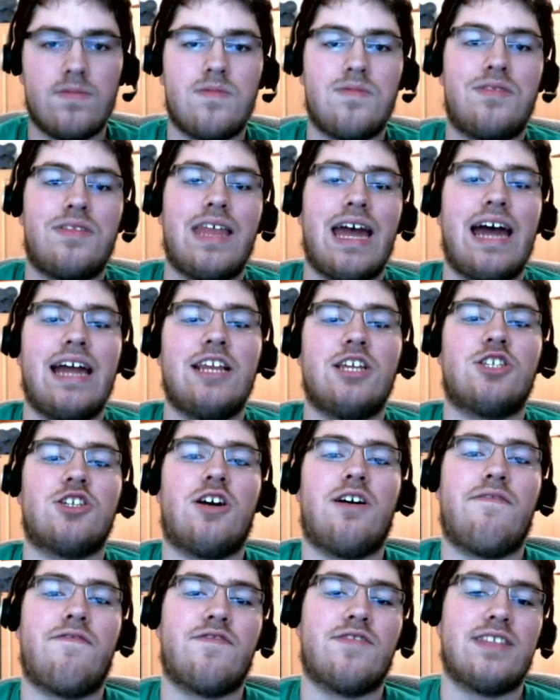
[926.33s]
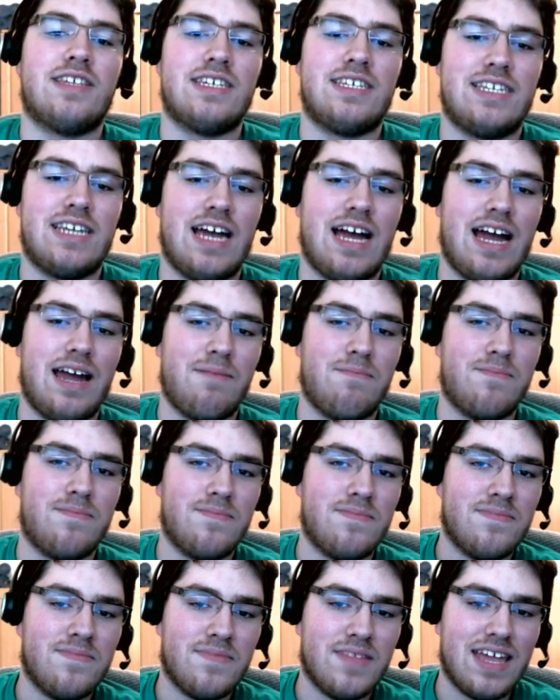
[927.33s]
That is all for this time.
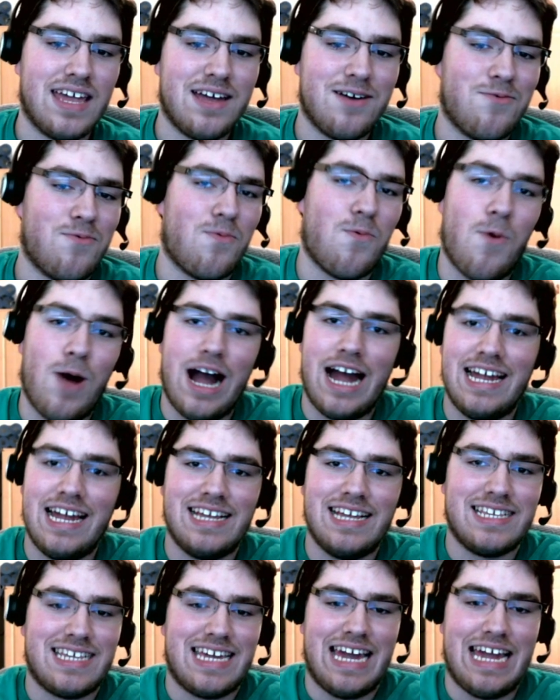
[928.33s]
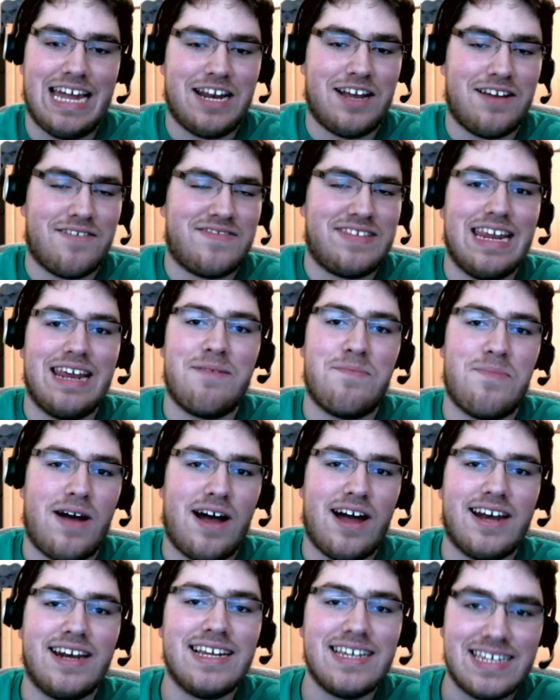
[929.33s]
Why is Gandalf's dead
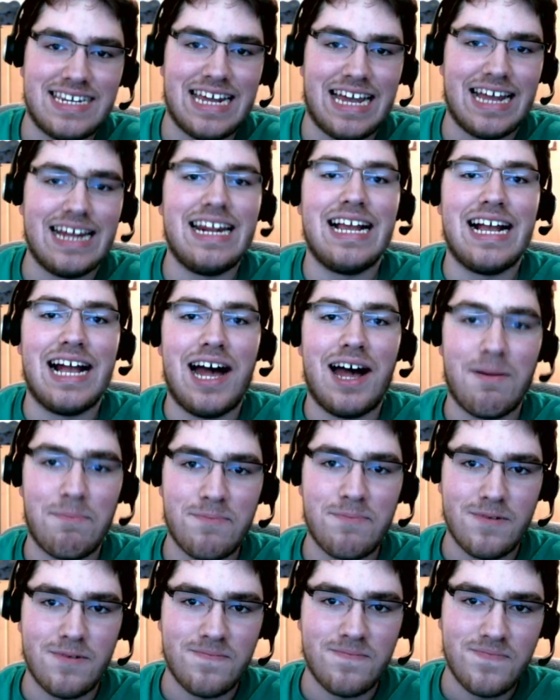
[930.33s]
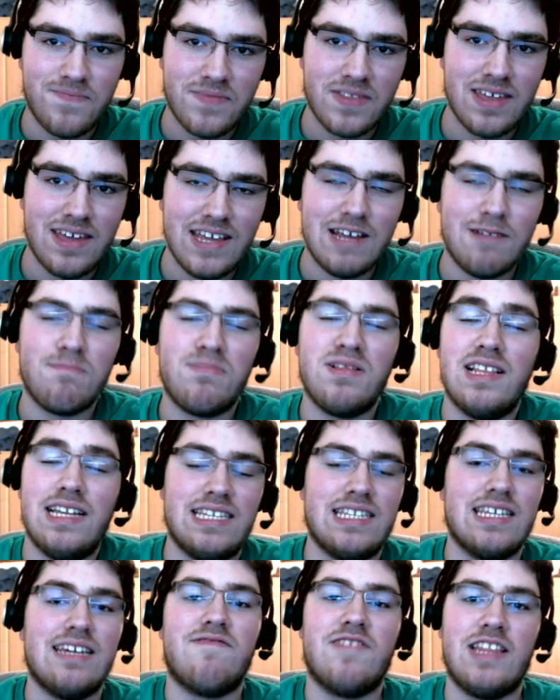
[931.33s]
body standing up? Please
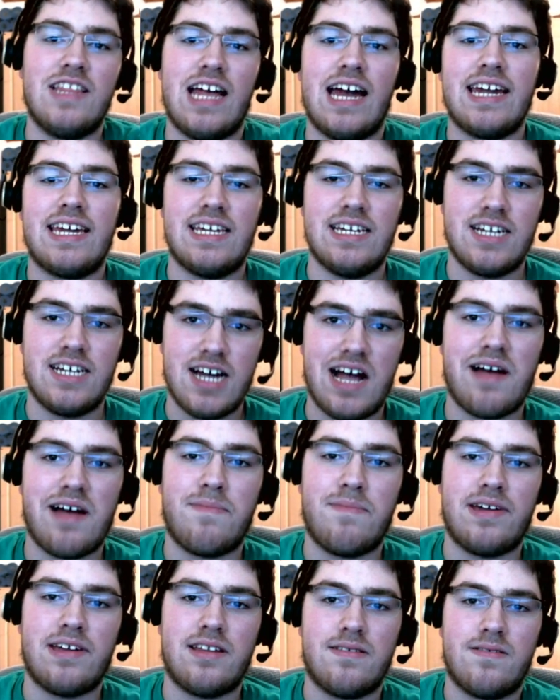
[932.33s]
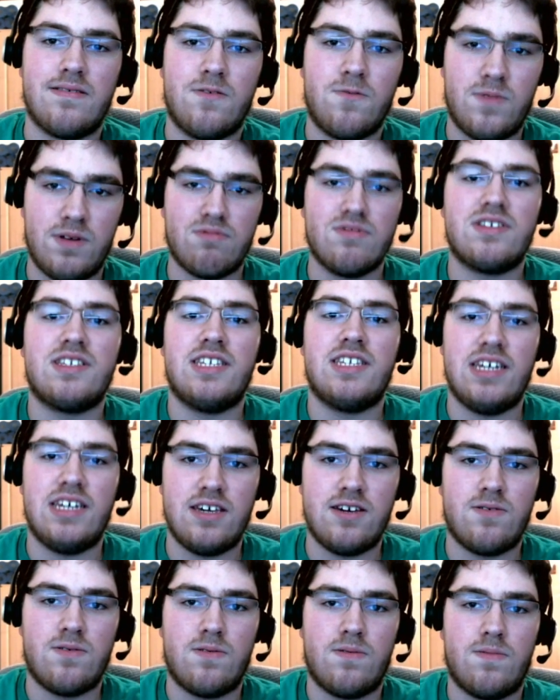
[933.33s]
leave a like and comment. We will see
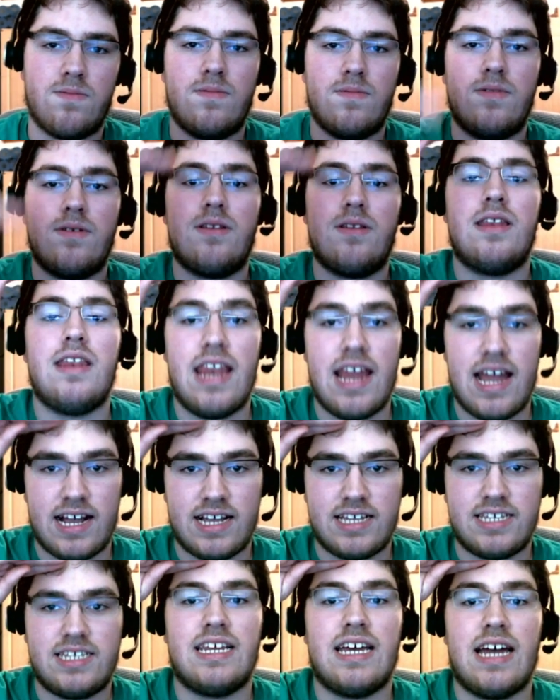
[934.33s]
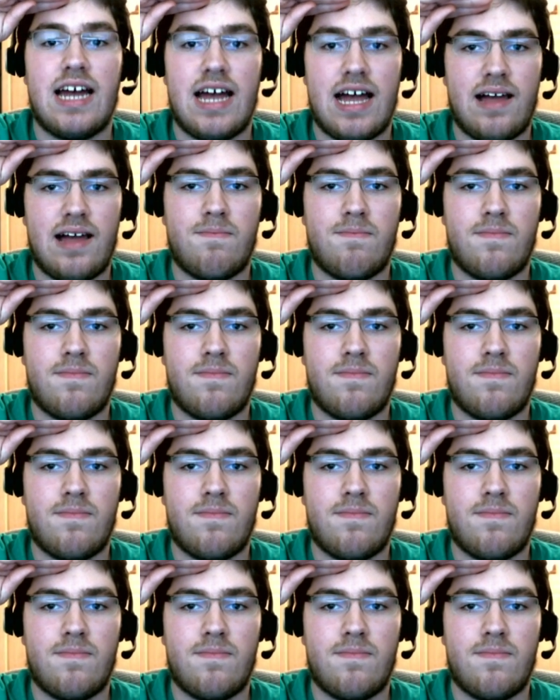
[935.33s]
you next time.